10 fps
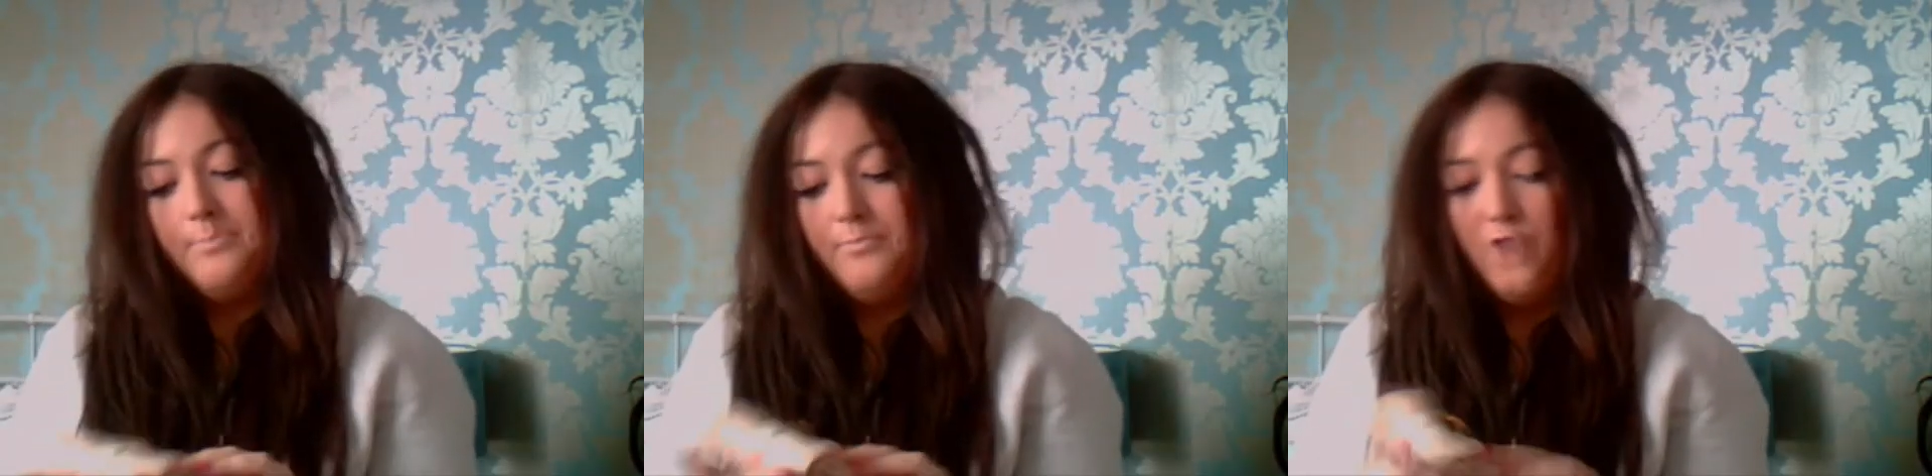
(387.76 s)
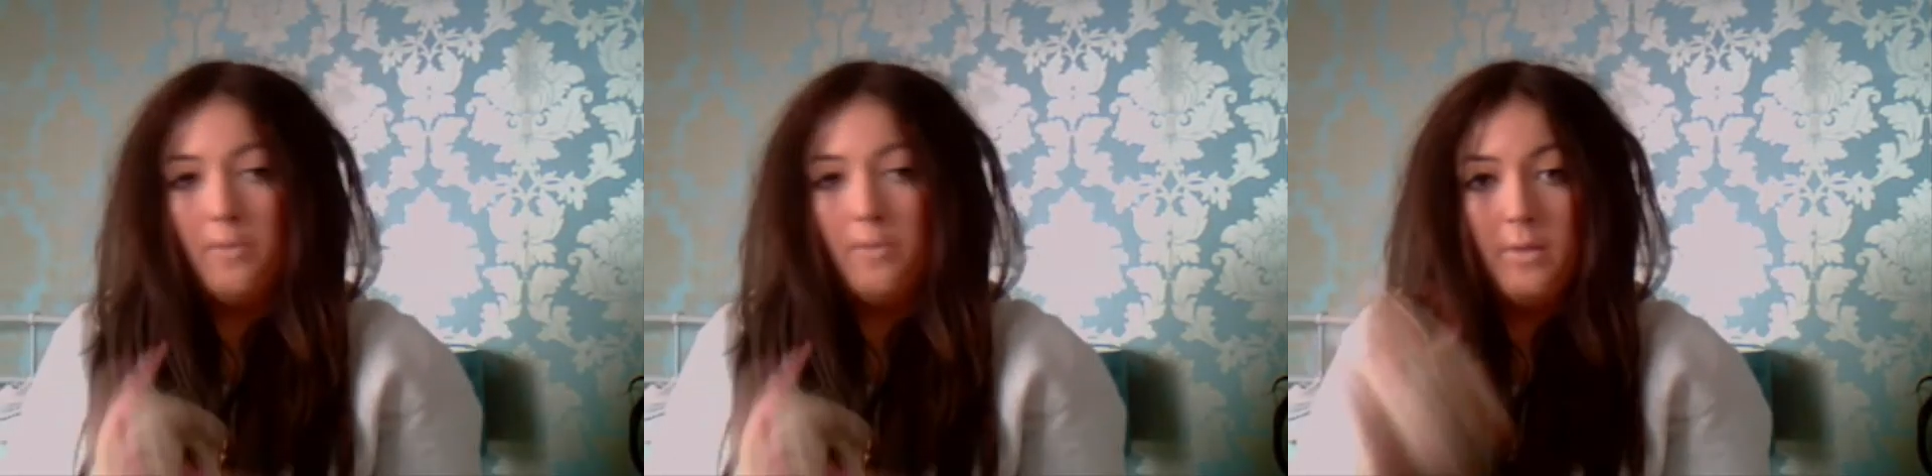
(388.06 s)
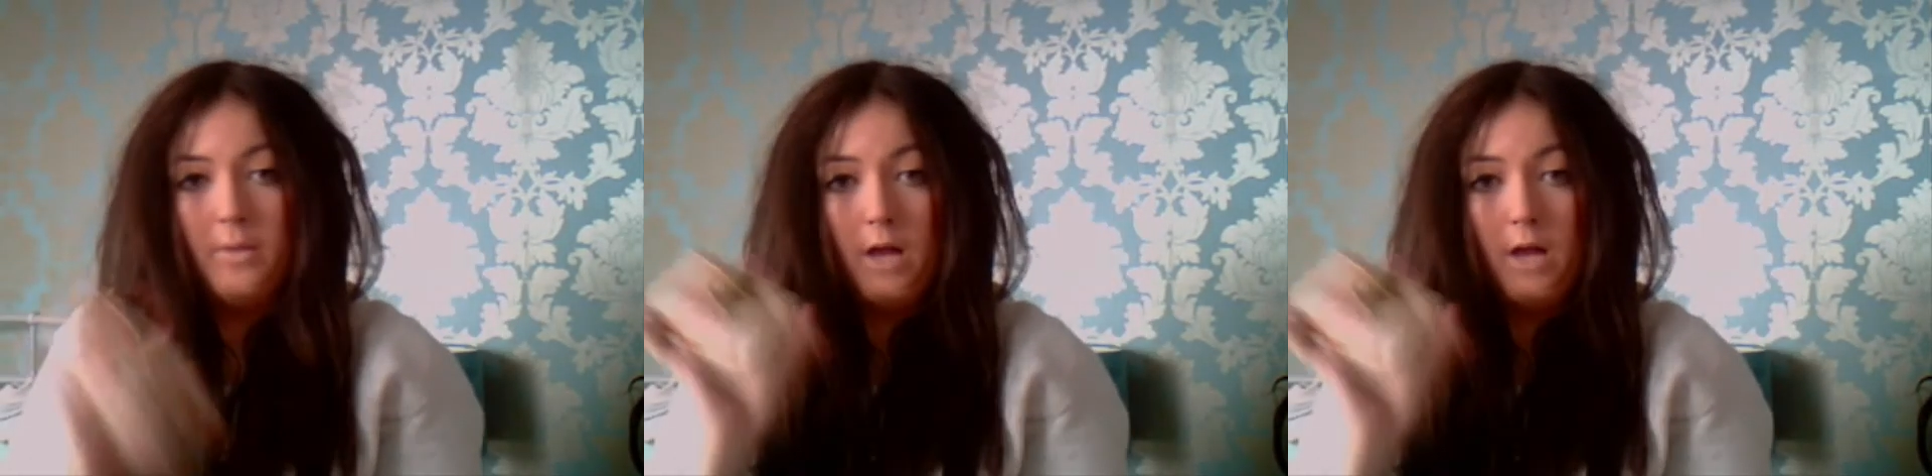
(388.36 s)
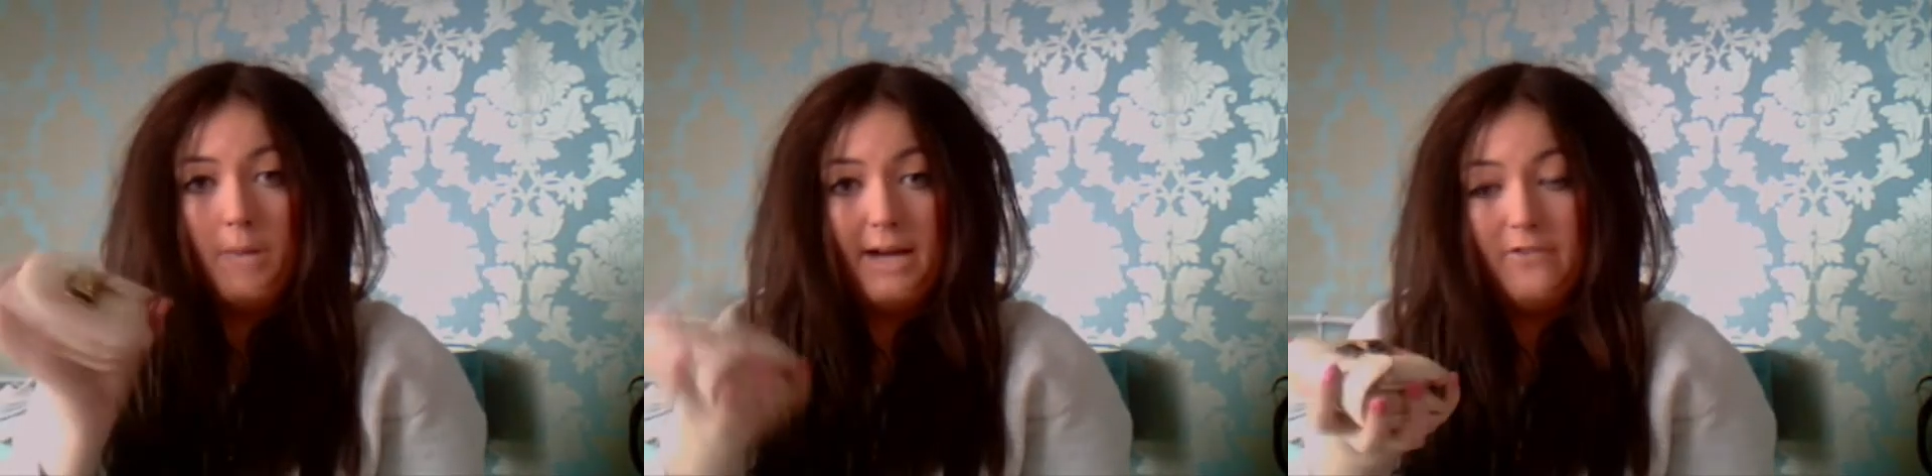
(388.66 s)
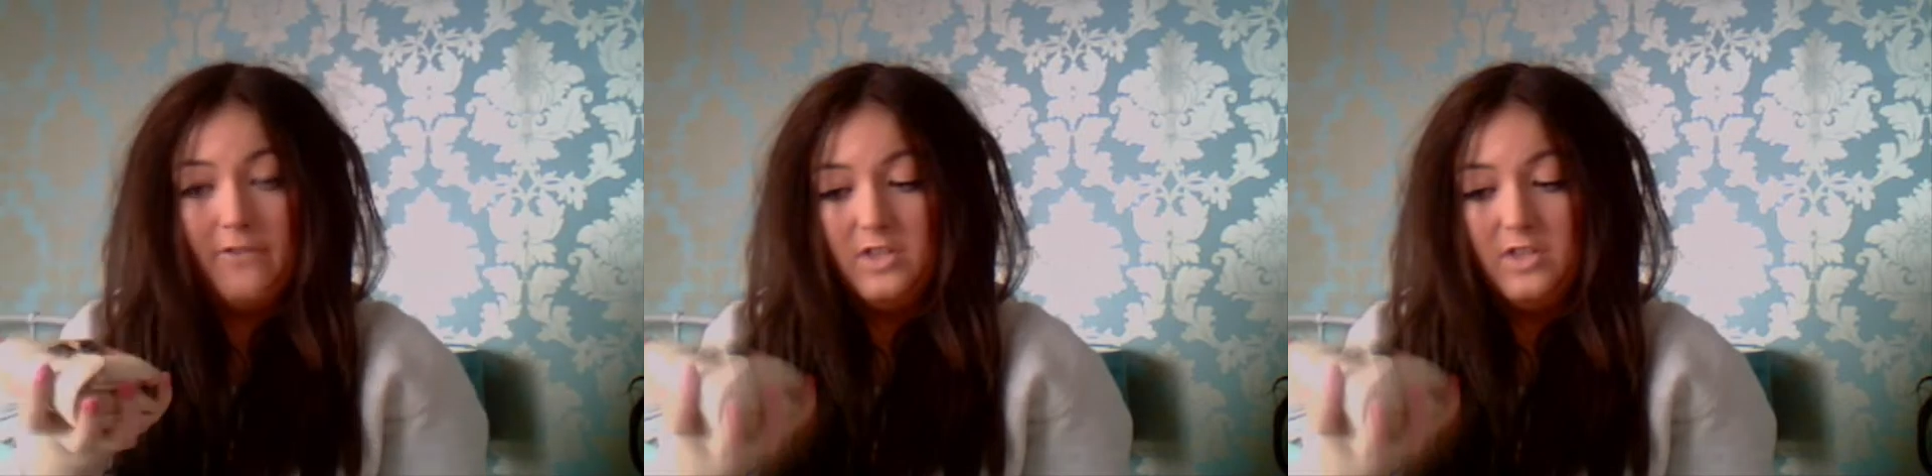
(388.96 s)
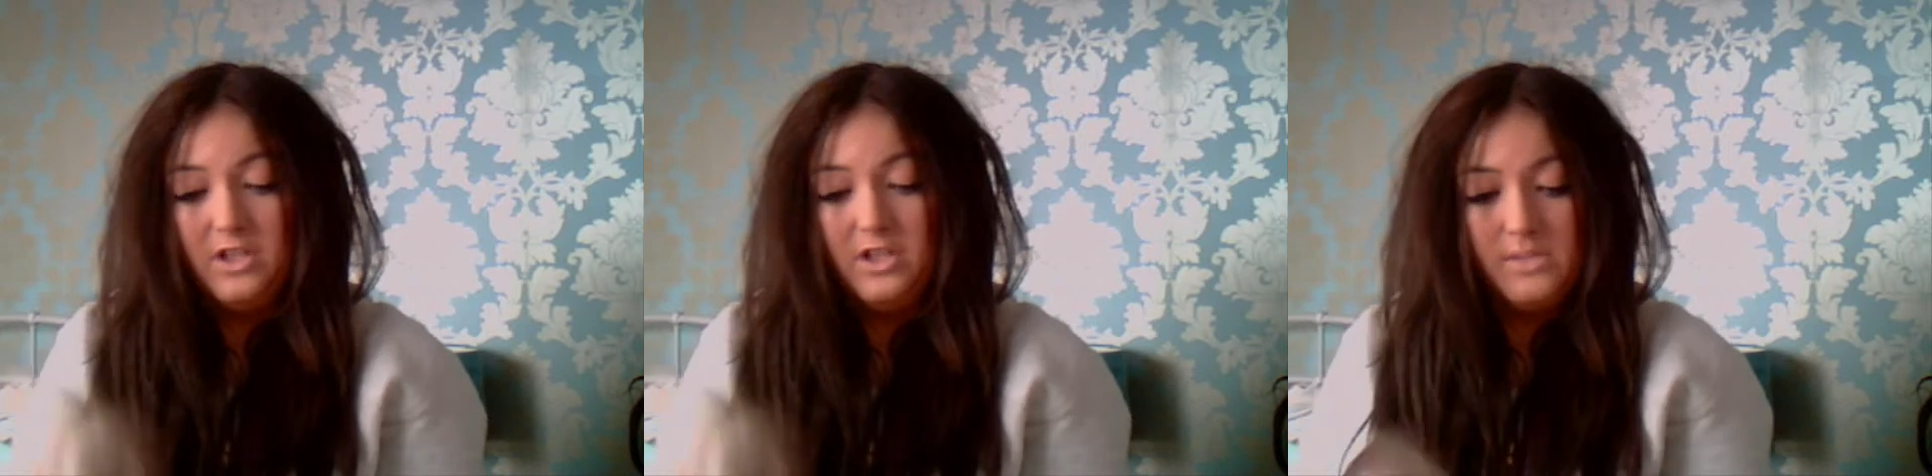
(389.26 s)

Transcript: from Urban Outfitters